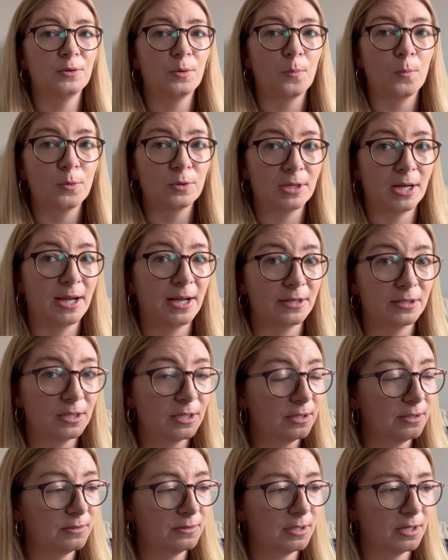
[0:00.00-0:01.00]
don't want to
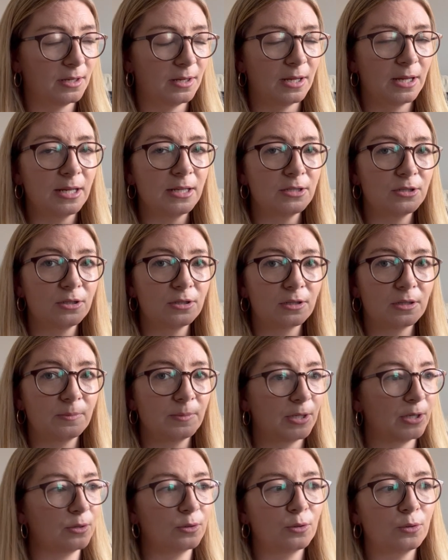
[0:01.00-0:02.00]
actually use it, it's just going to
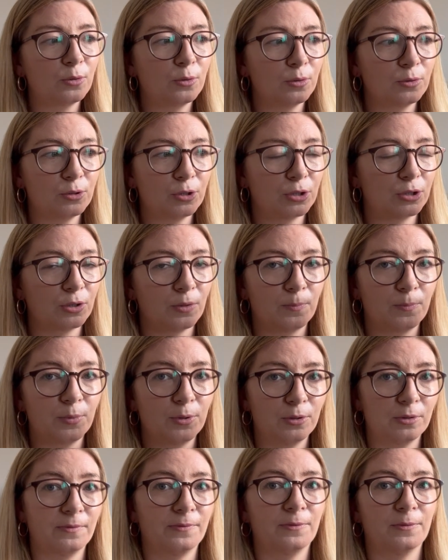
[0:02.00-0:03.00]
be just a
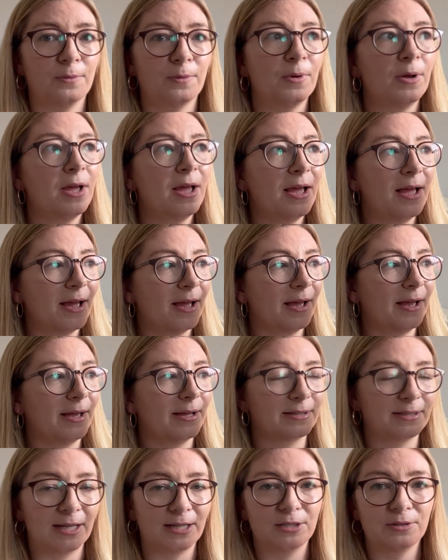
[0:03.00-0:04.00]
beautiful
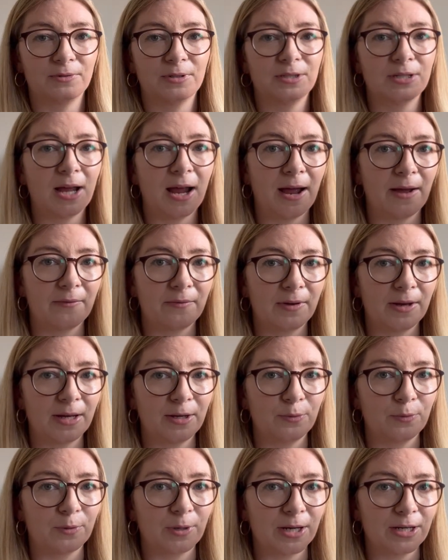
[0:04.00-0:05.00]
accessory to have in
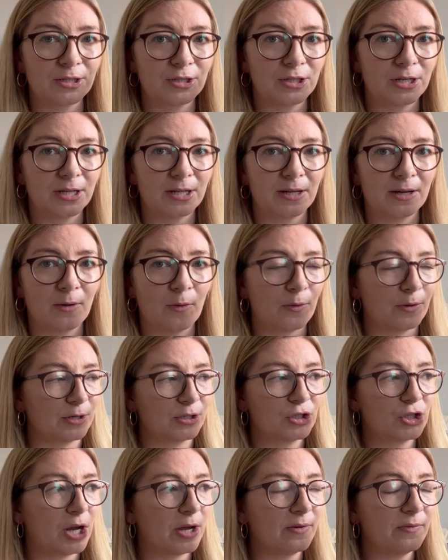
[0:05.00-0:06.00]
your kitchen on a
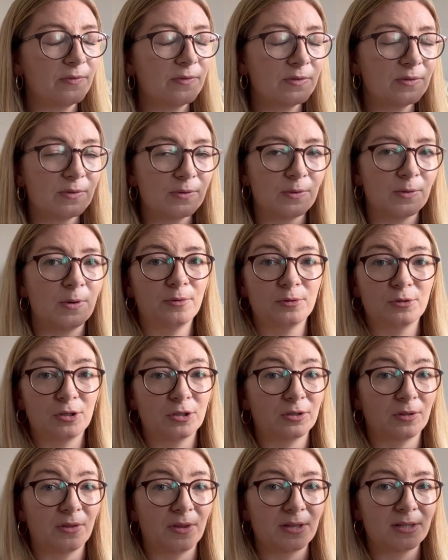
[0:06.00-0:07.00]
shelf or
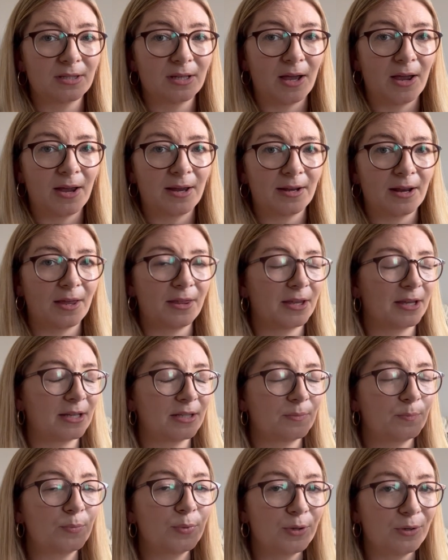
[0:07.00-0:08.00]
just on the side. I think
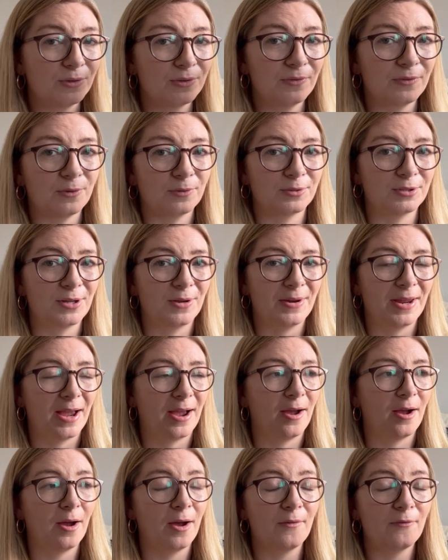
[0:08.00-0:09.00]
it's beautiful. So yeah,
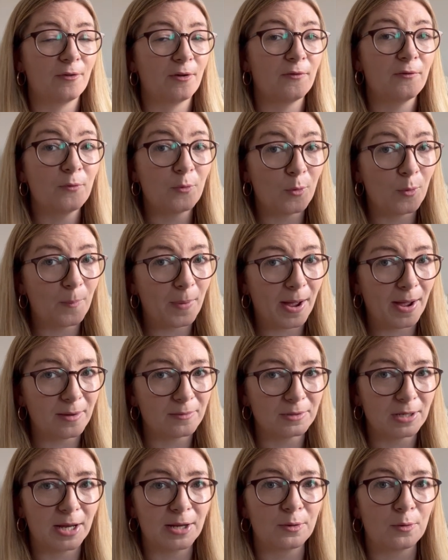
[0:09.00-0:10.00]
for
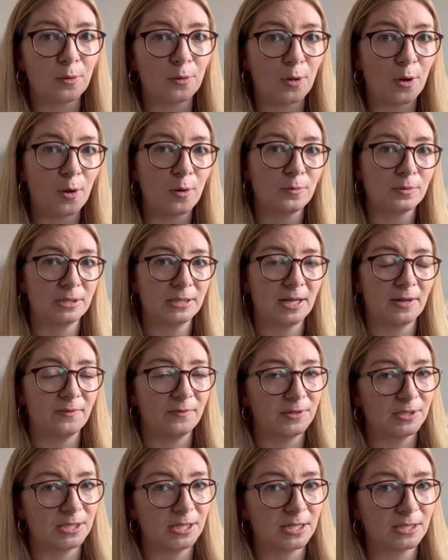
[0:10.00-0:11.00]
£4, I got the whole set
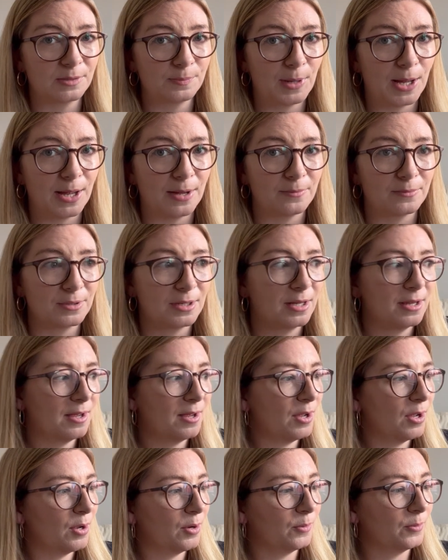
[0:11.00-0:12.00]
for £6,
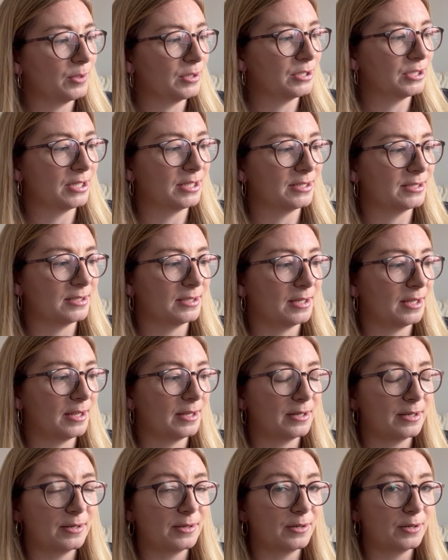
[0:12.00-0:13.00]
which is
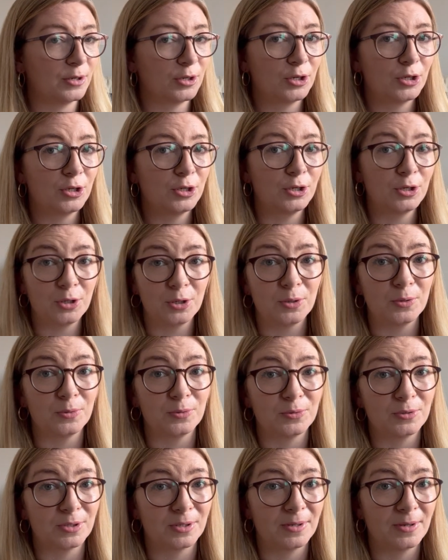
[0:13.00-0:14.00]
a
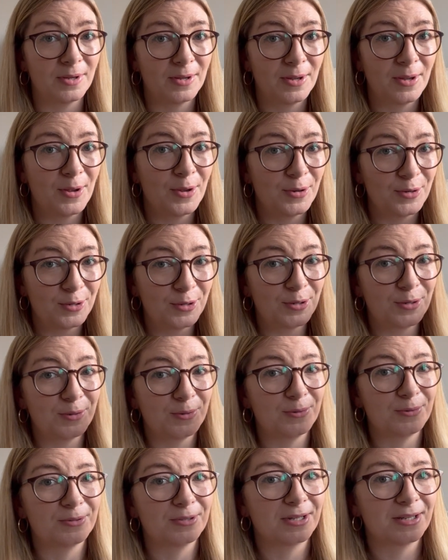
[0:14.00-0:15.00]
huge,
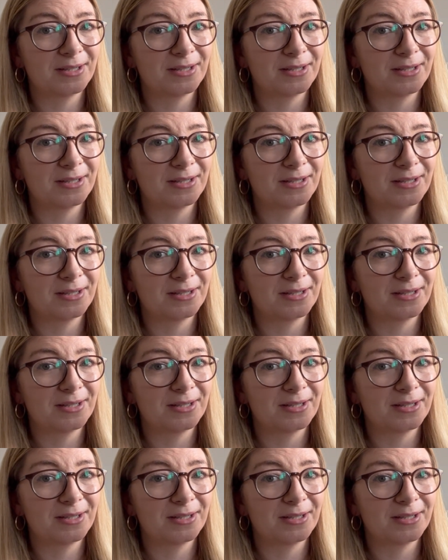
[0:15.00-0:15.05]
huge